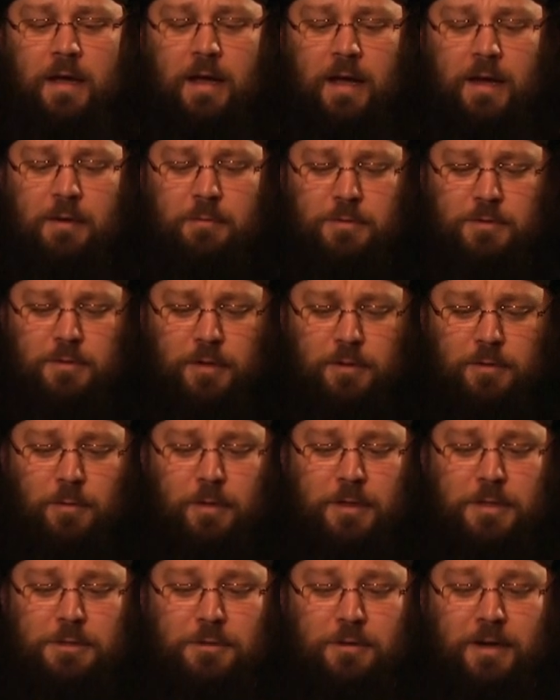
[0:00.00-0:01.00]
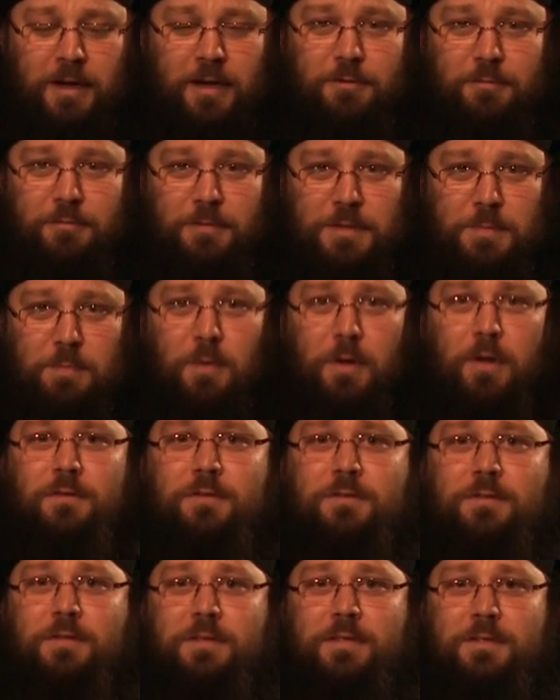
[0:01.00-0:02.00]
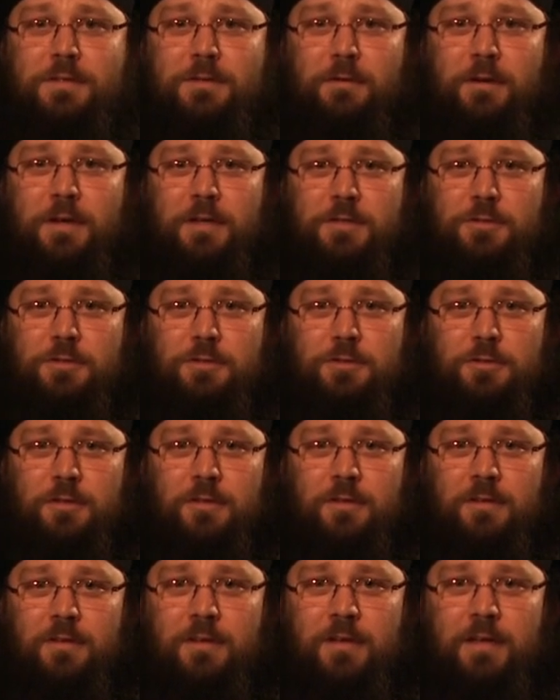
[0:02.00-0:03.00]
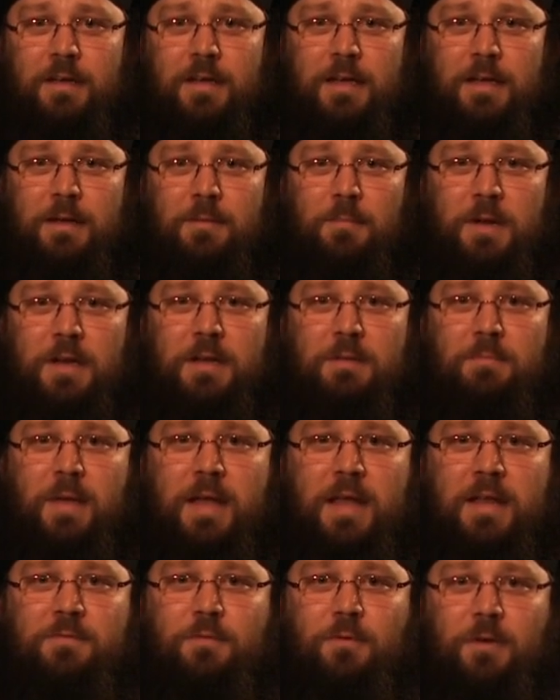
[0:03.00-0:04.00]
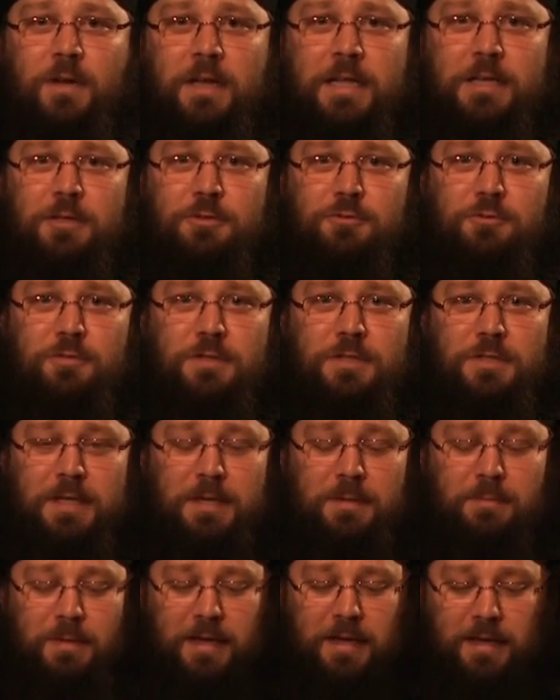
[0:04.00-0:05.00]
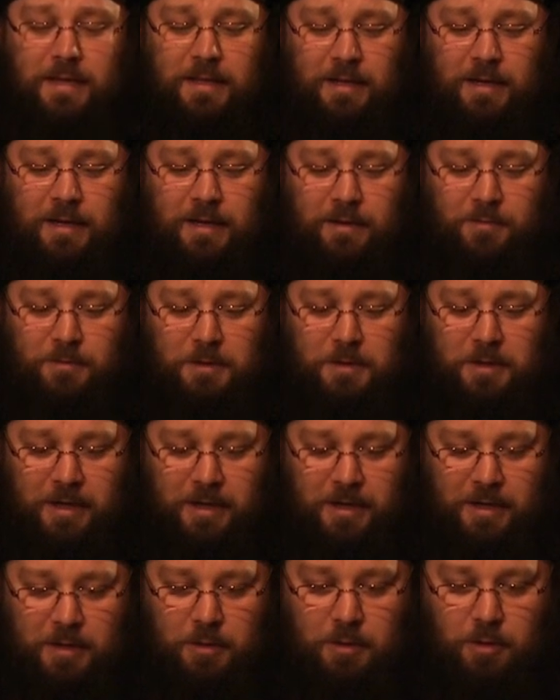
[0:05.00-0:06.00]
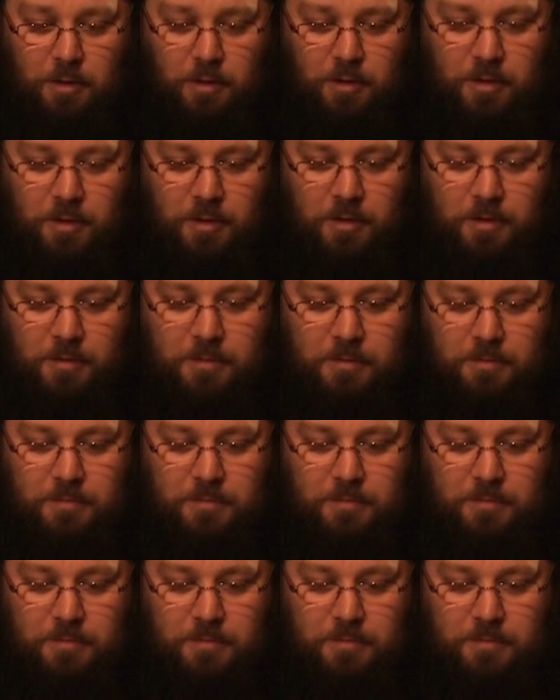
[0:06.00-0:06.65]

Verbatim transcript: I was not quite sure how to respond to this question but it made for an interesting beginning of a dialogue.